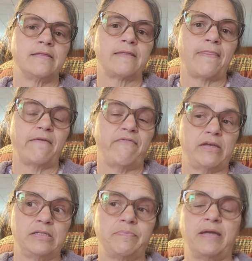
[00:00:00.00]
than the
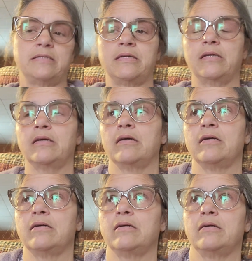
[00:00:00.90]
face painting,
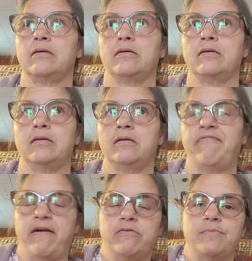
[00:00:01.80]
if
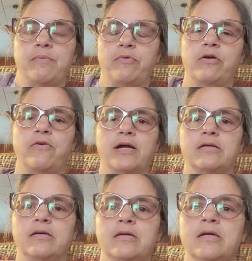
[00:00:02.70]
I remember correctly.